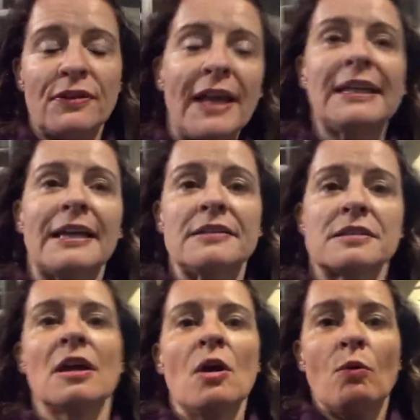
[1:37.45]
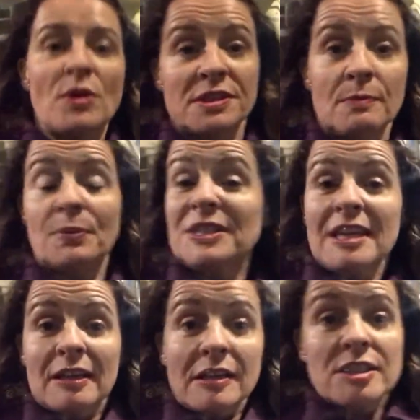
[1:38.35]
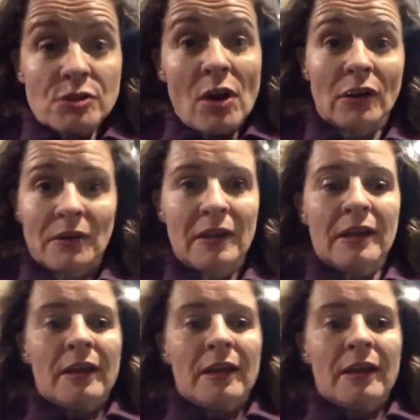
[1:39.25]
finance wasn't particularly strong.